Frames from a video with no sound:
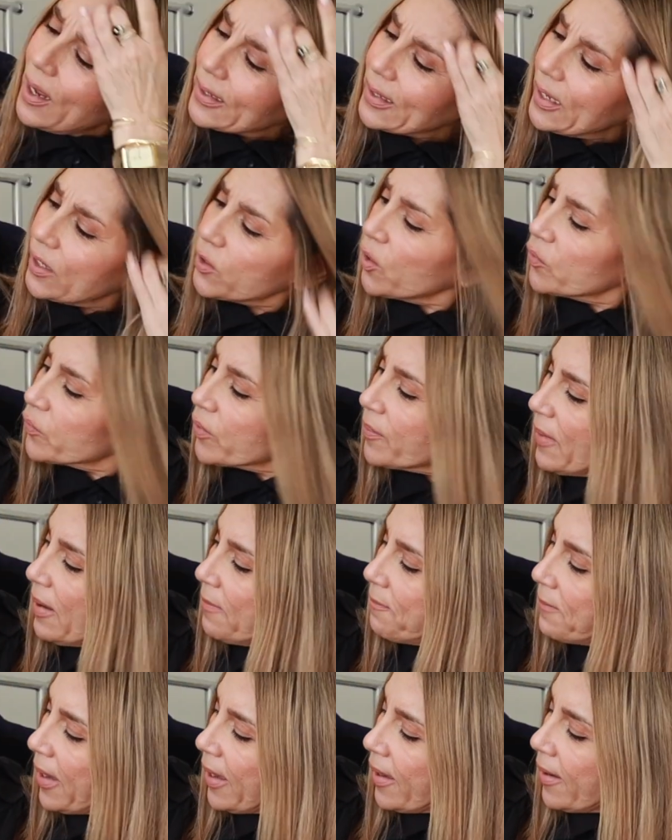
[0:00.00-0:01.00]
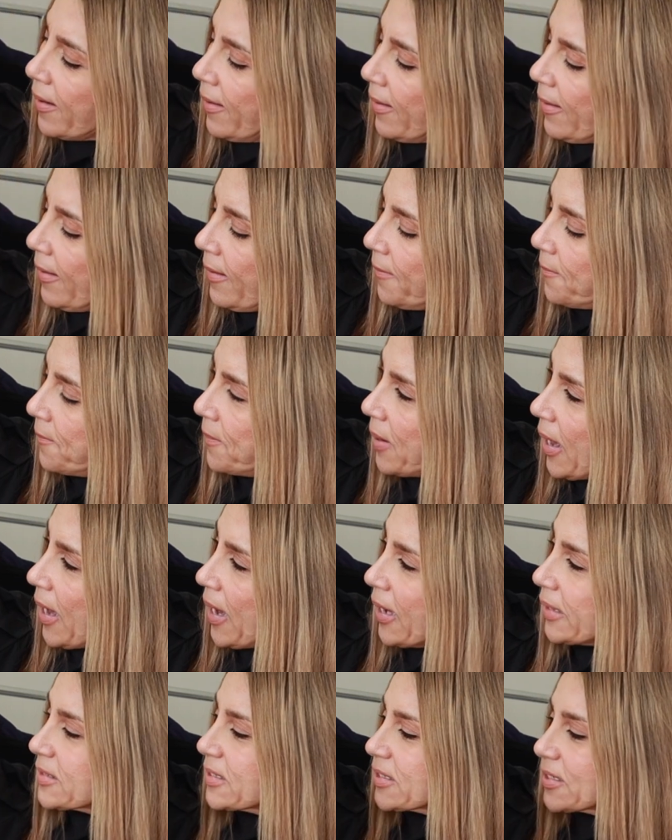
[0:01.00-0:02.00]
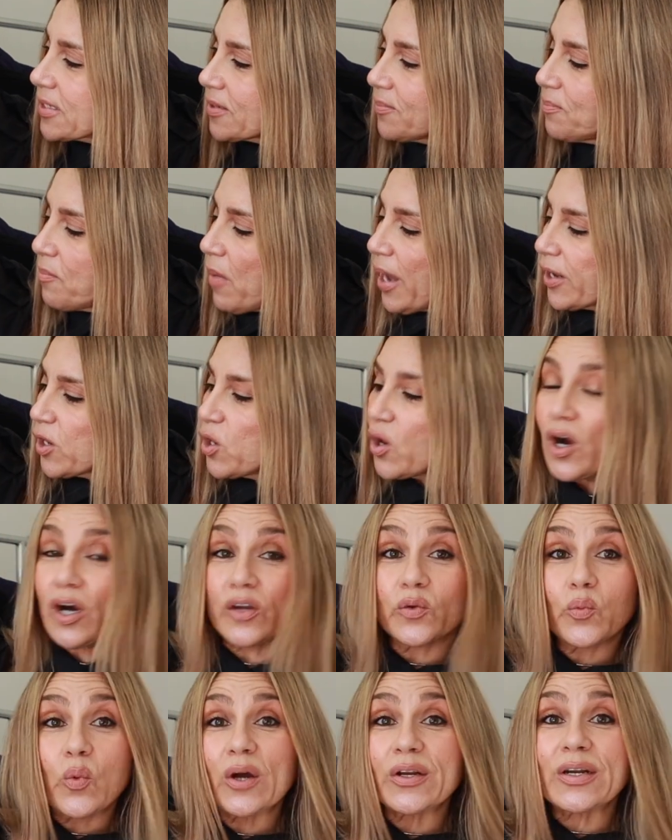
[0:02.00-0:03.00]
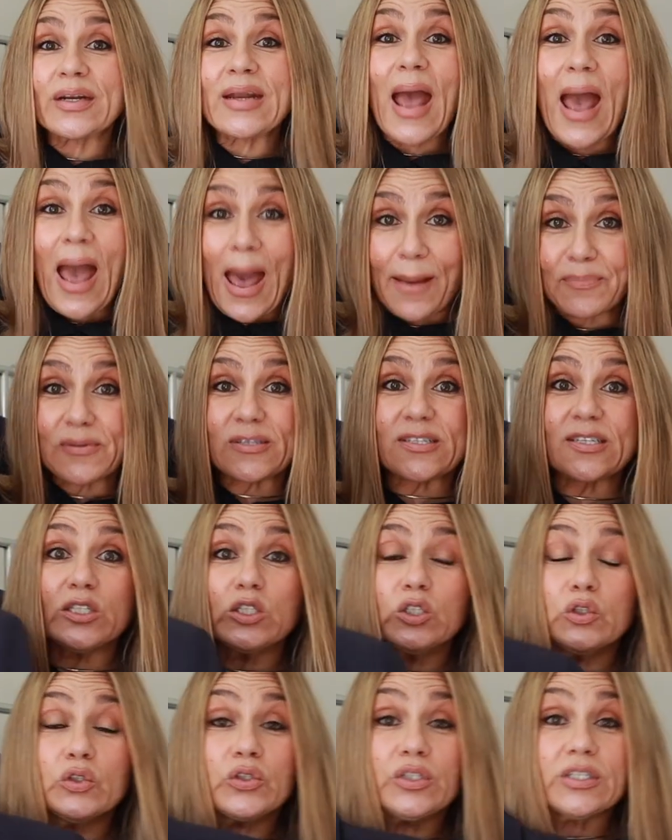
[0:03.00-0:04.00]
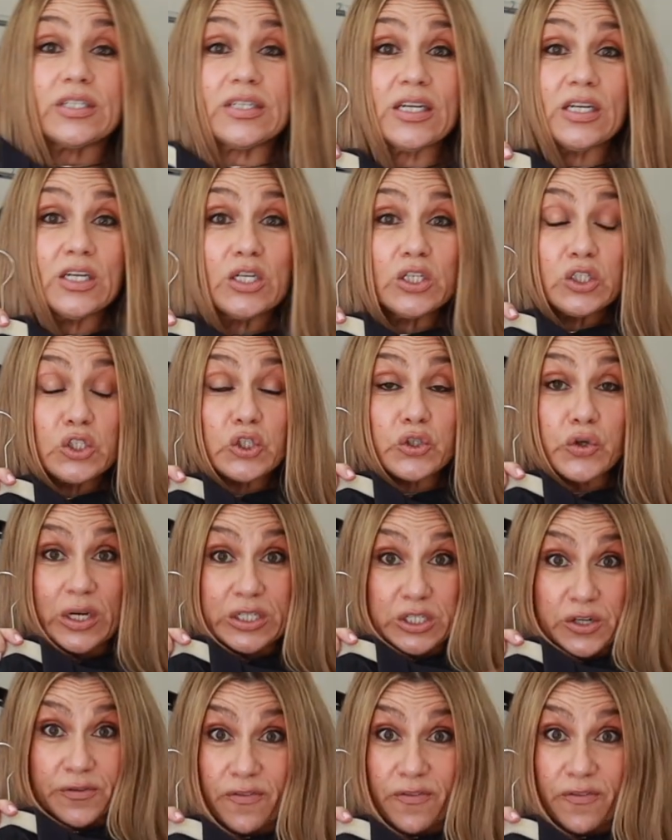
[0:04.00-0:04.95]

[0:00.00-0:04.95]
I cannot remember, but my God, what an absolute treasure